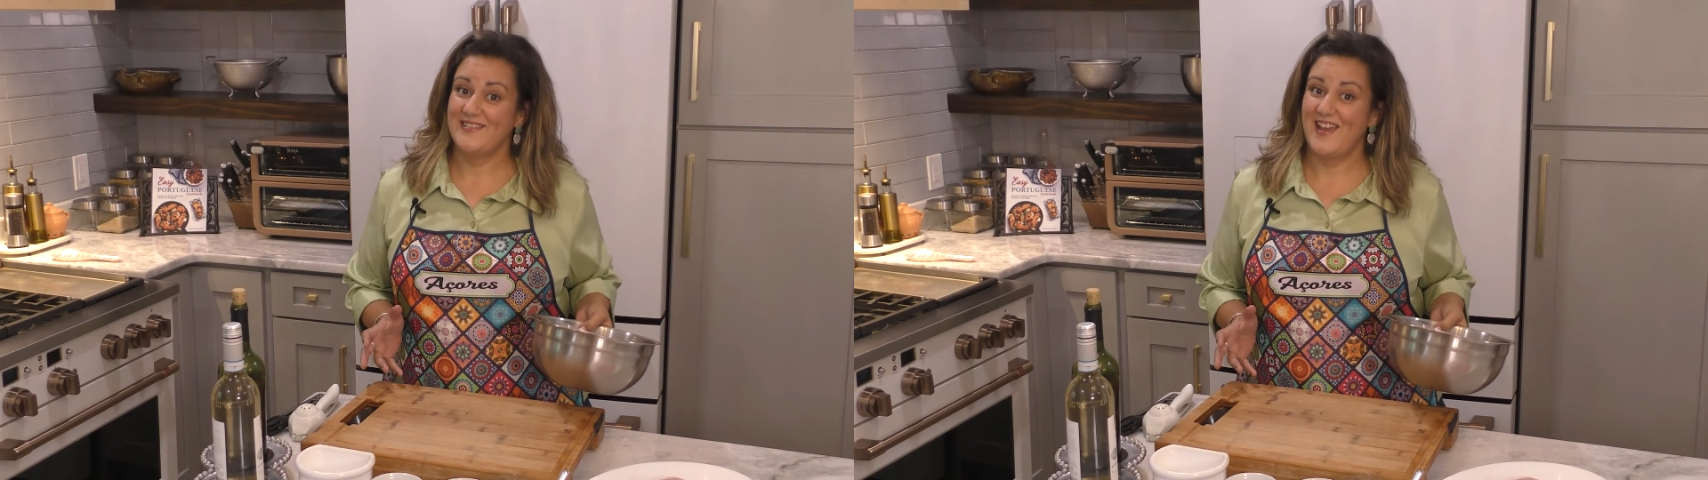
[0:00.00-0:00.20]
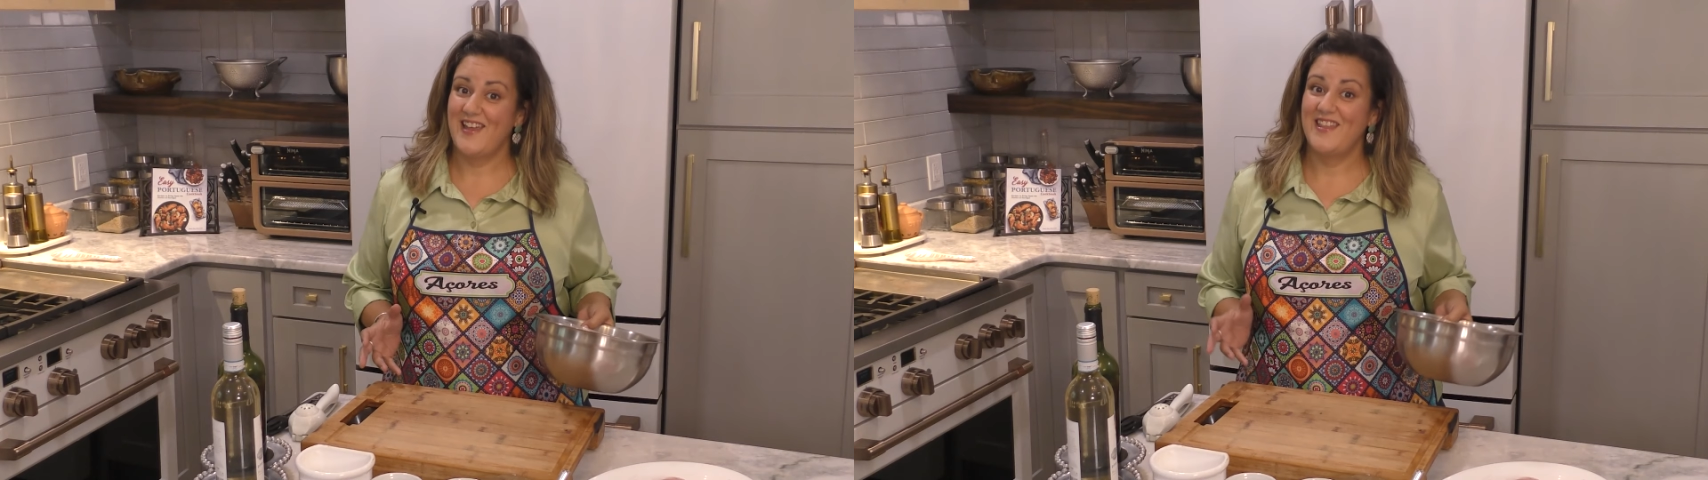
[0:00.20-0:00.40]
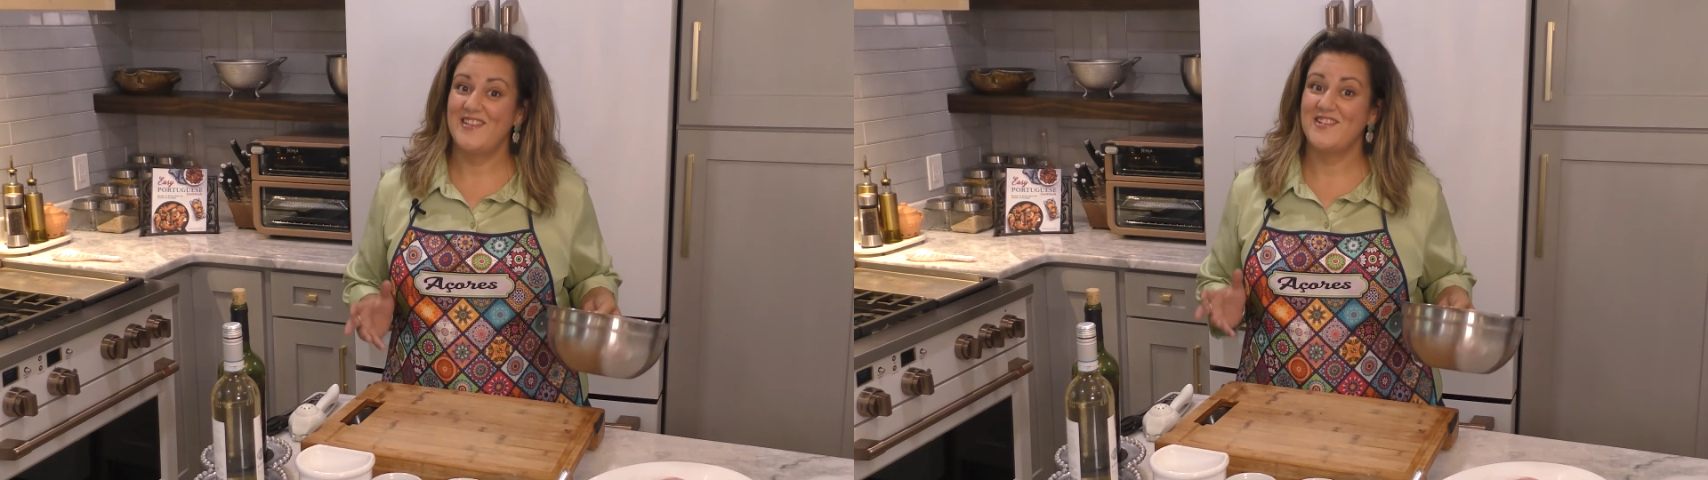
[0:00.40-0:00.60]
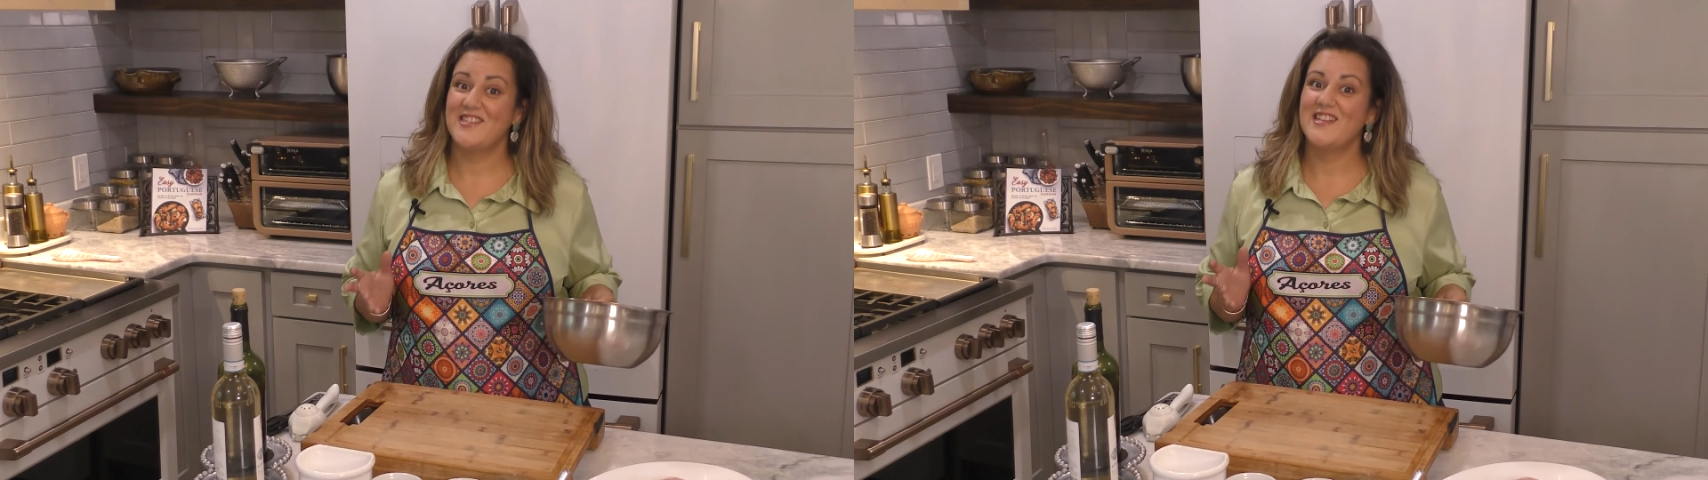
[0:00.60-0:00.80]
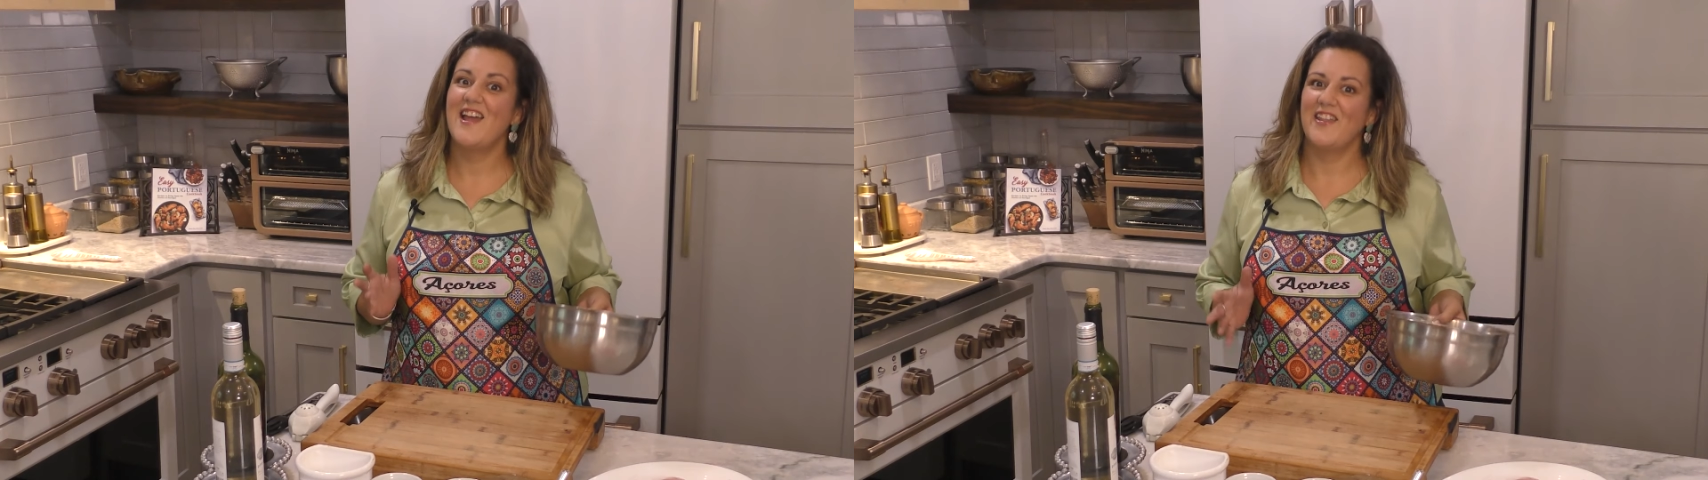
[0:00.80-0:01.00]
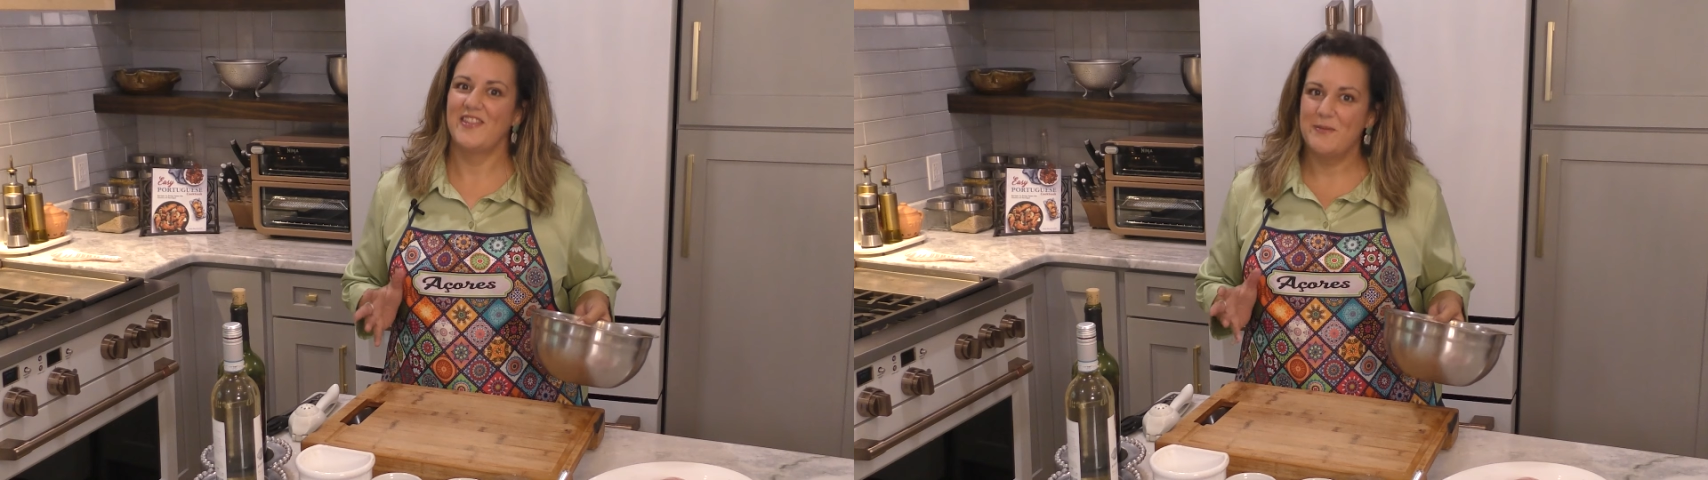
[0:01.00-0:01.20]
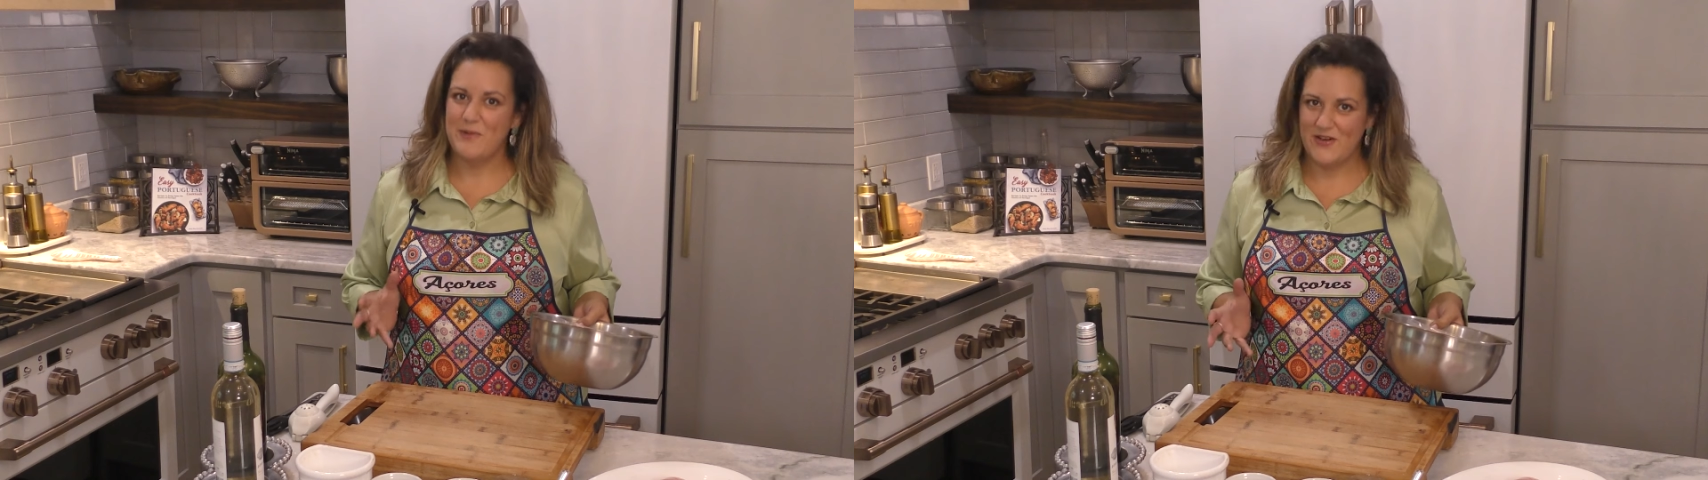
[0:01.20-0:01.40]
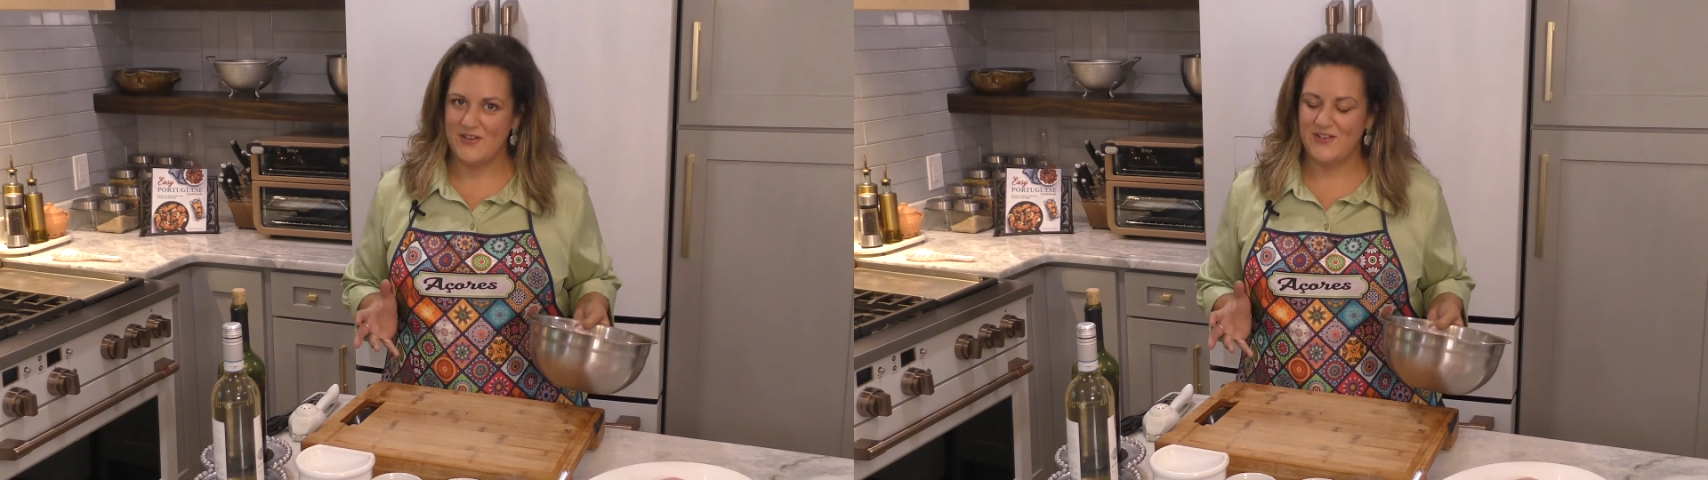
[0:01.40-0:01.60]
and there's nothing
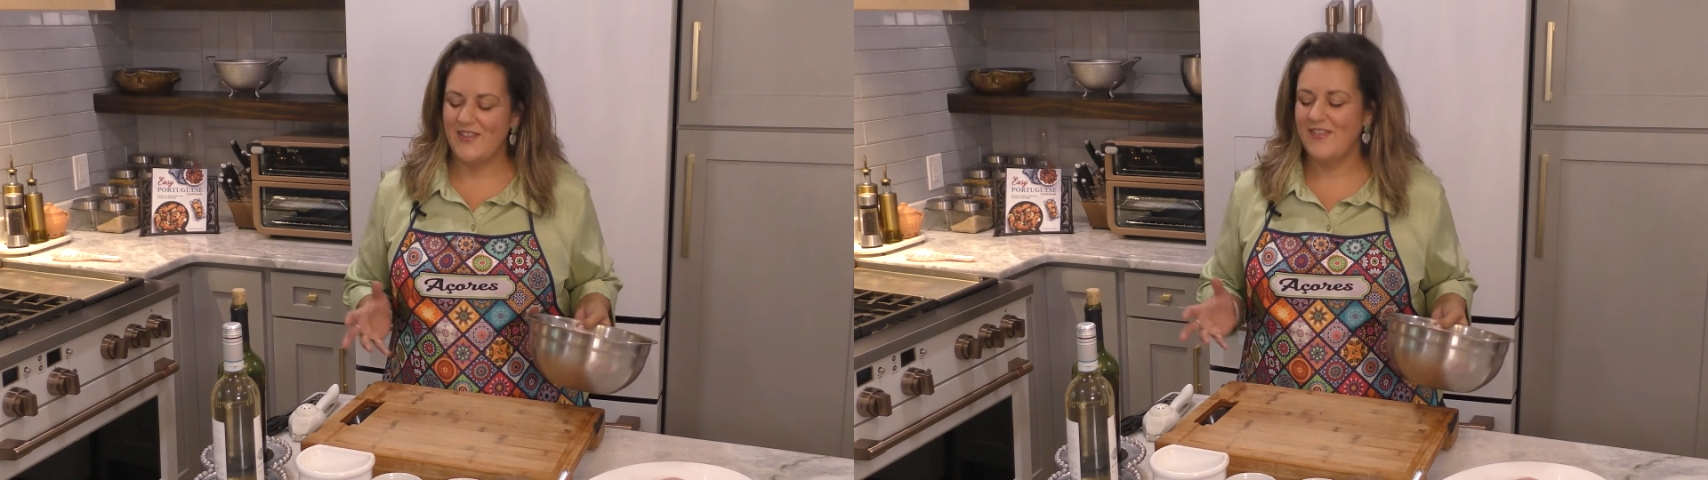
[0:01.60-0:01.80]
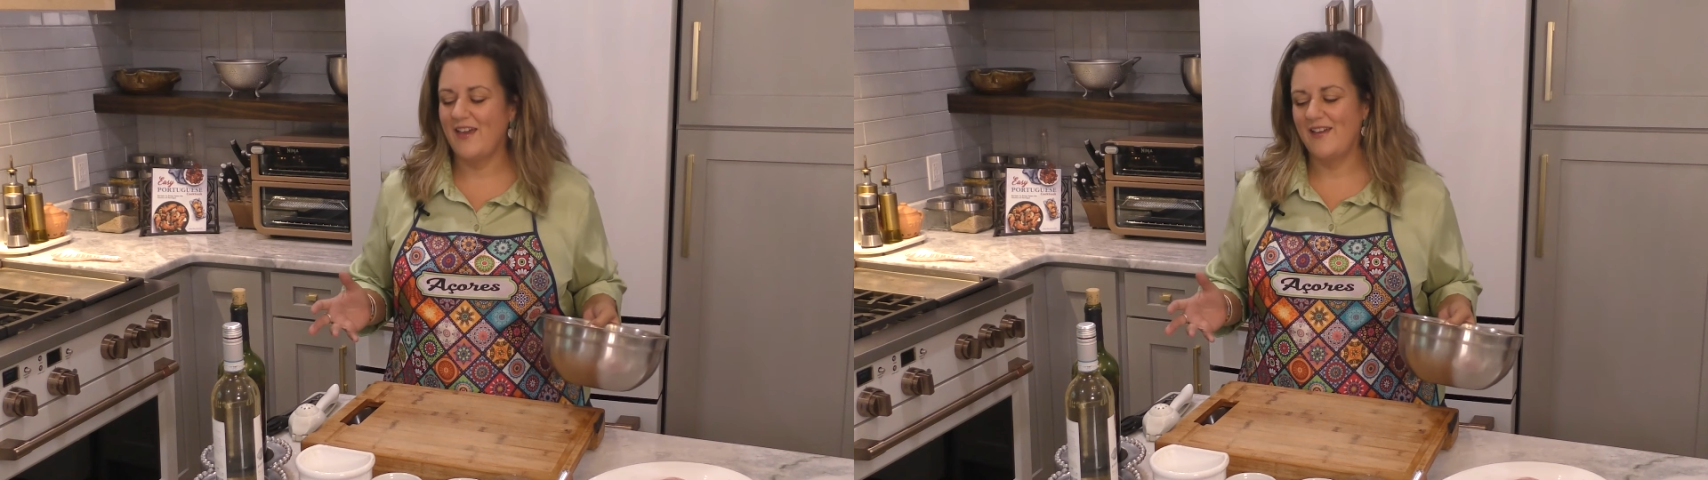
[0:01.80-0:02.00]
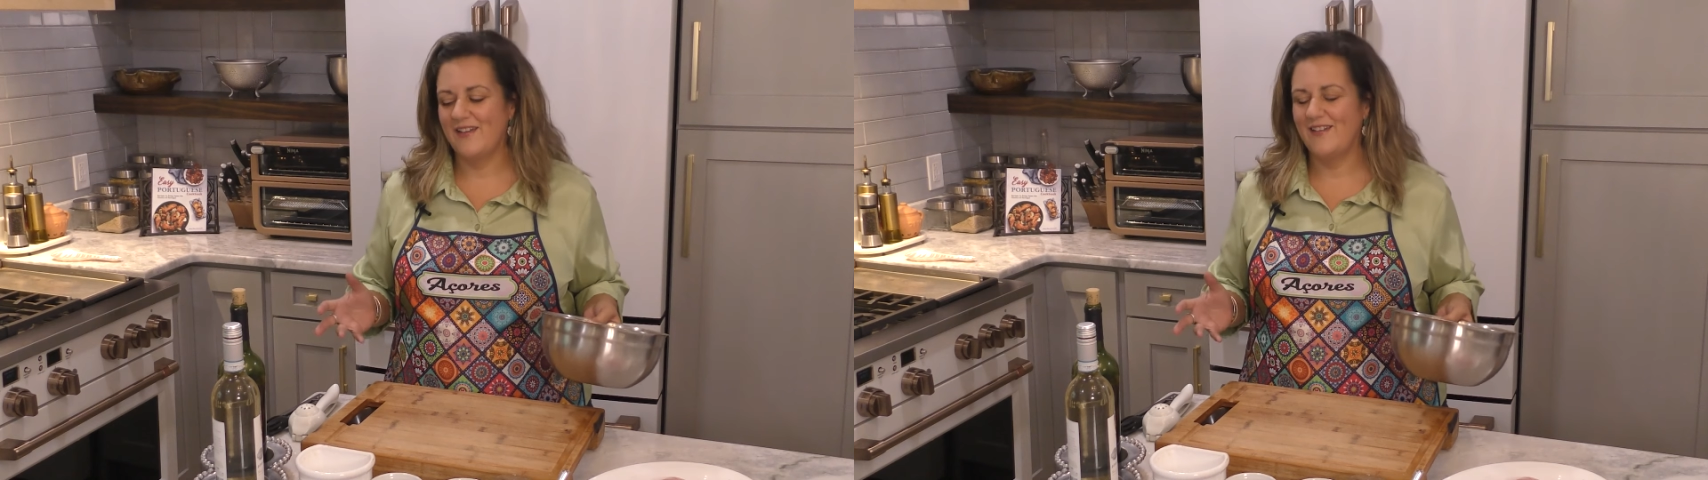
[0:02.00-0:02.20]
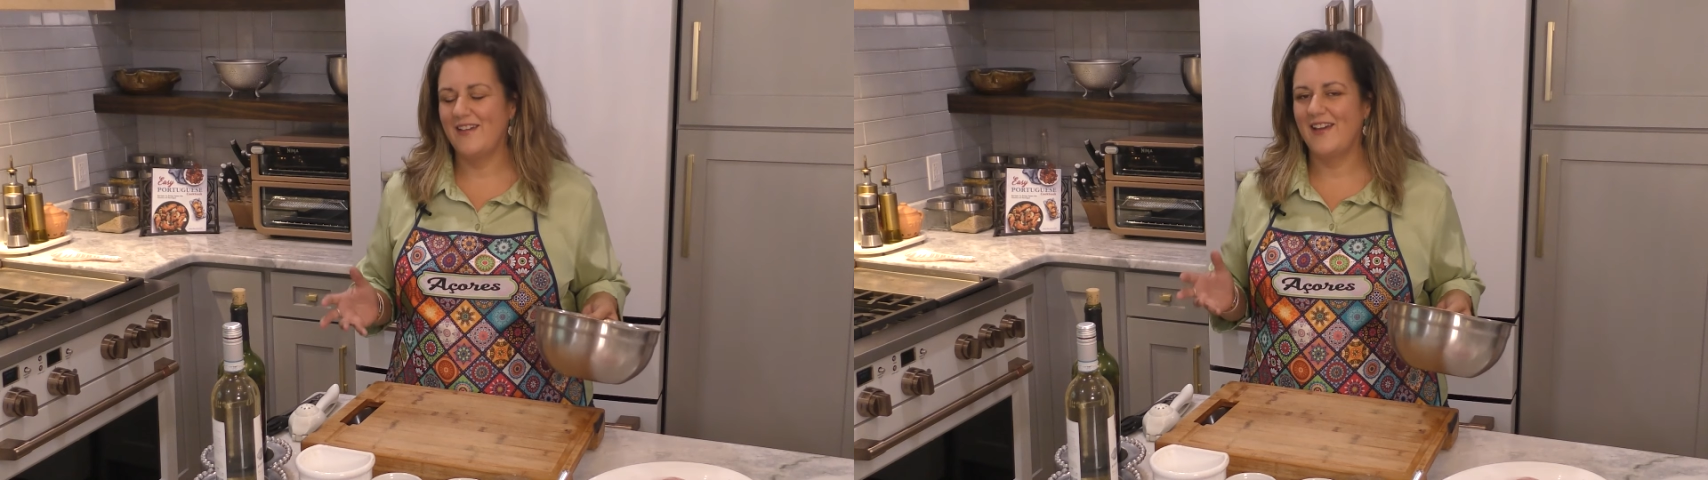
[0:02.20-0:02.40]
better than